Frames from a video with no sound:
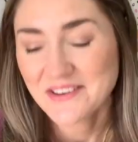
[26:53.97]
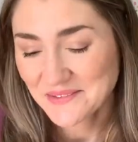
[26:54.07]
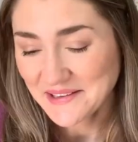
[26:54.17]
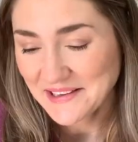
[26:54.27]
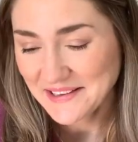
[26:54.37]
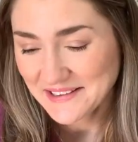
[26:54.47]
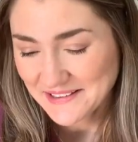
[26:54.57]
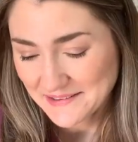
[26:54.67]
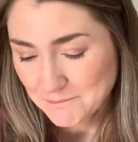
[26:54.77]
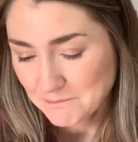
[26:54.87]
okay,
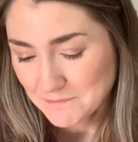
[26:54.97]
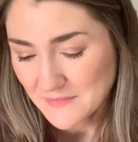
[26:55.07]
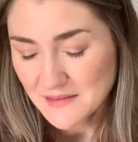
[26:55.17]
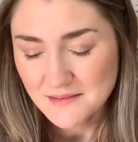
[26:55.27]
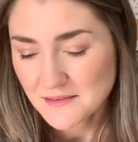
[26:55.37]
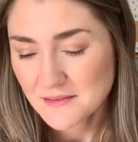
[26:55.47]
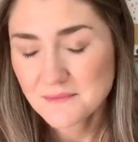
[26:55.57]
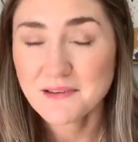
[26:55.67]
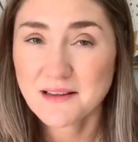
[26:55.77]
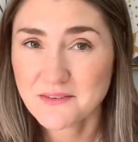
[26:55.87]
um,
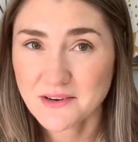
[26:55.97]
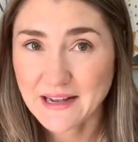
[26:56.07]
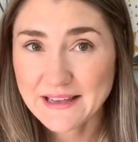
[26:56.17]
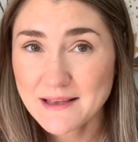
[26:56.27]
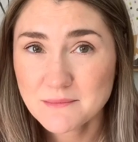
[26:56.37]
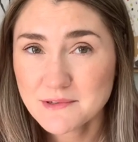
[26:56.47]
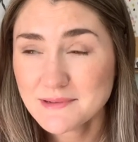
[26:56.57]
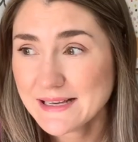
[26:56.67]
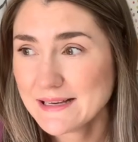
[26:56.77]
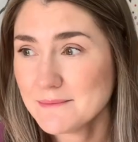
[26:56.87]
whatever. I am who
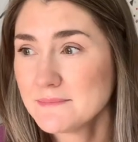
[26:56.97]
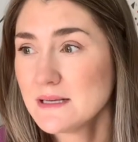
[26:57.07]
I am.